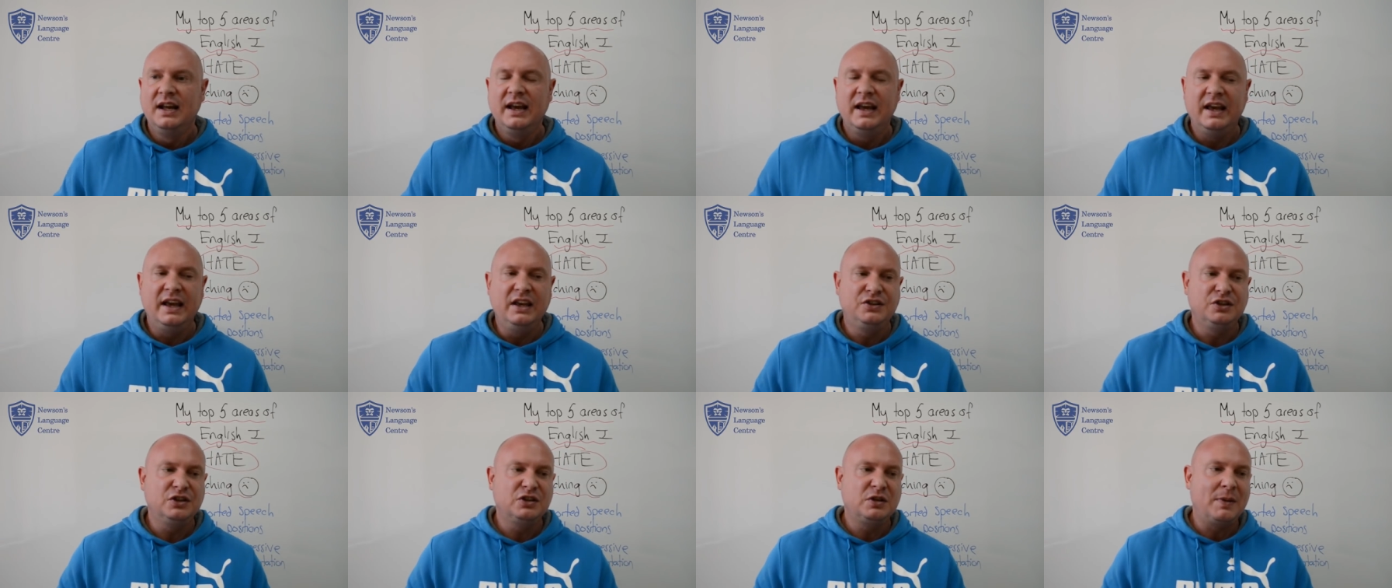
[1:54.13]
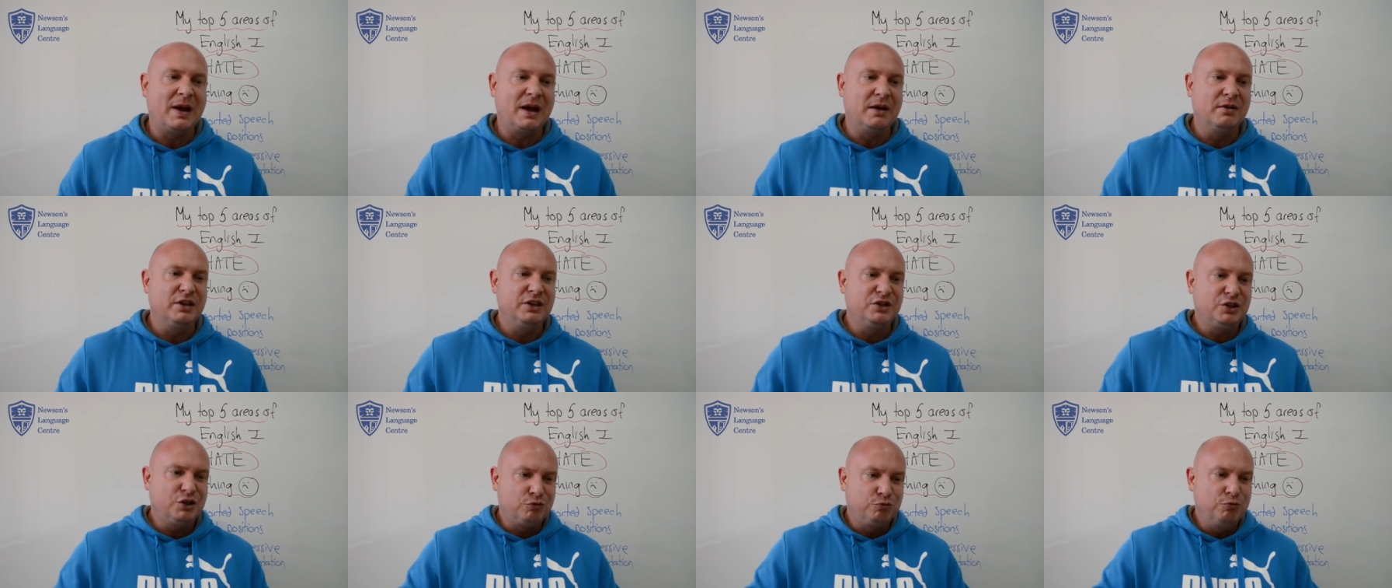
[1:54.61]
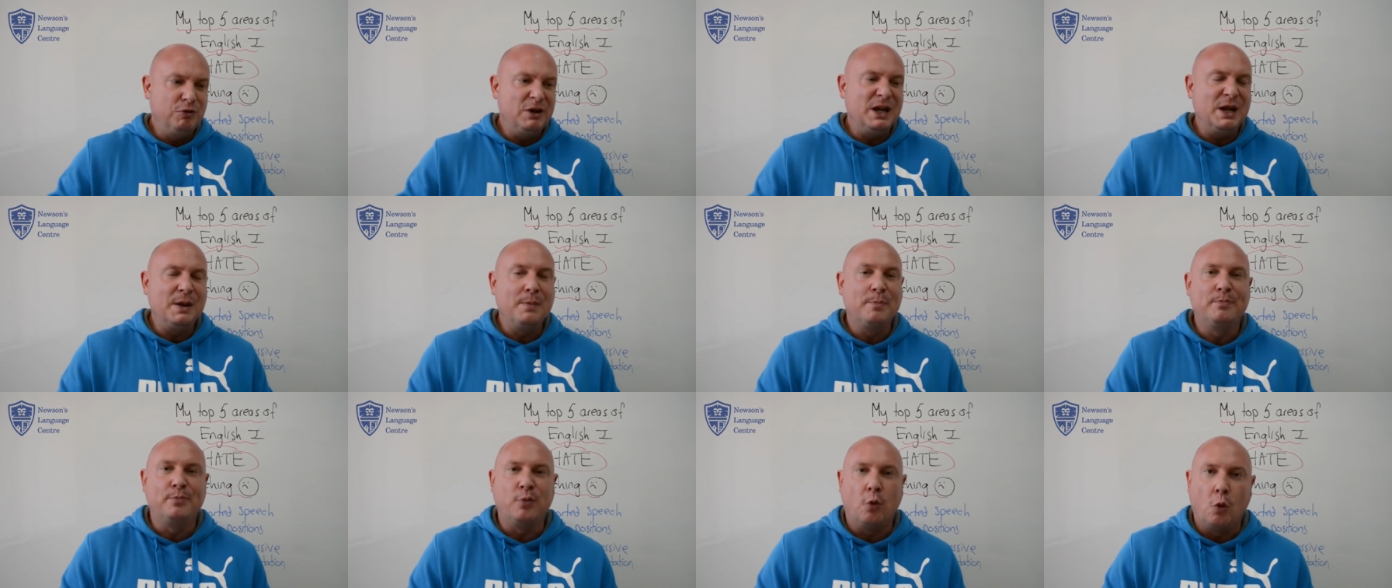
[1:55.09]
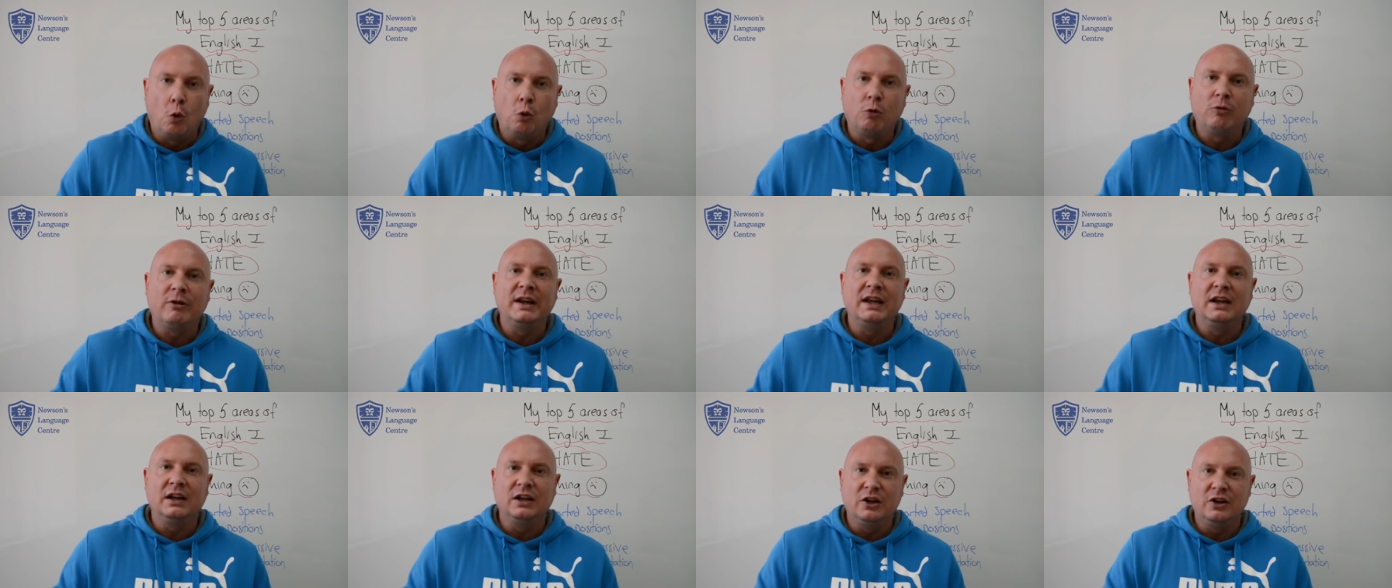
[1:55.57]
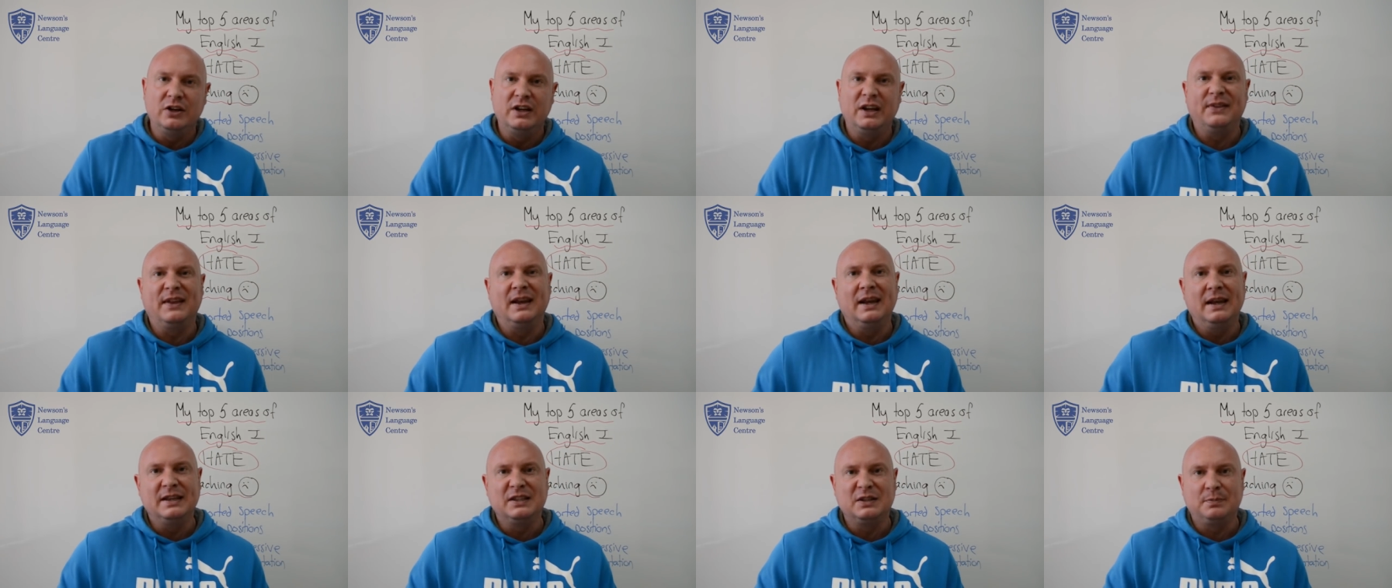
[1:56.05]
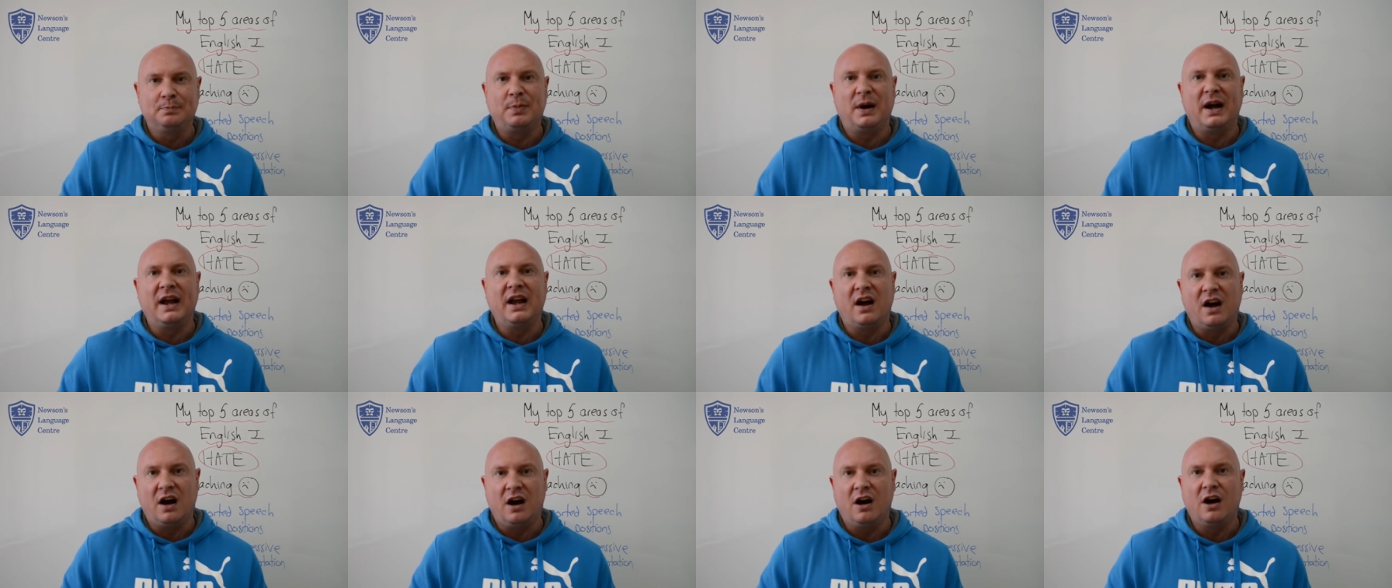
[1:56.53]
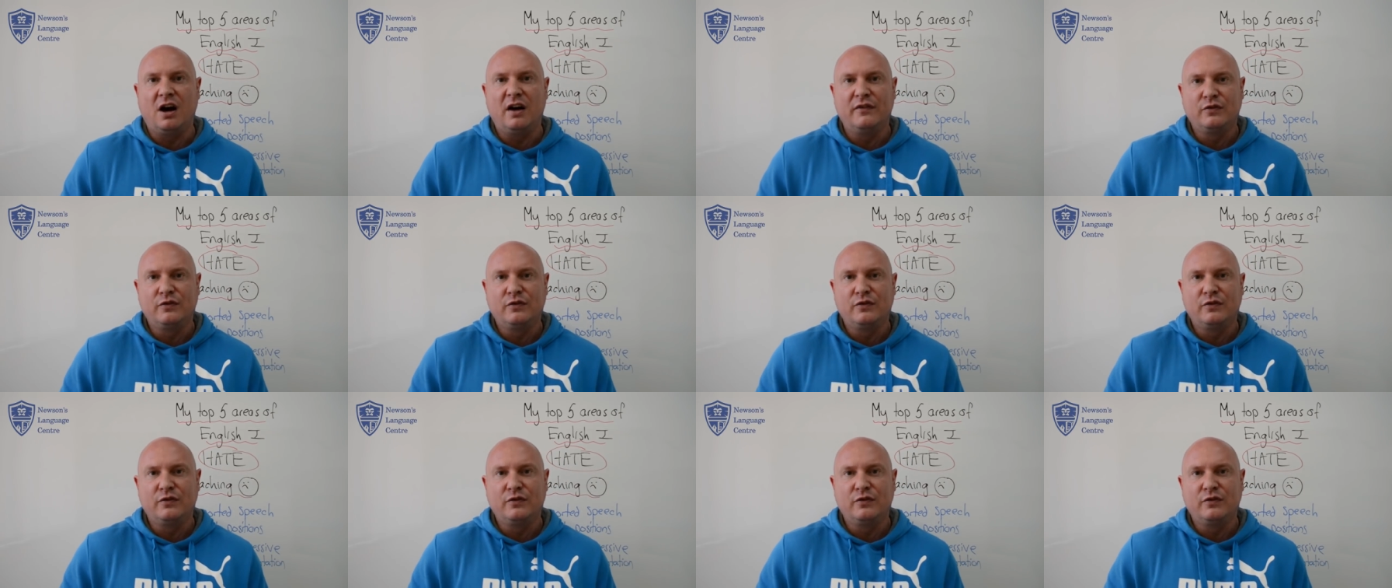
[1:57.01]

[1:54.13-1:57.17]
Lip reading: It's just really boring learning a list by heart.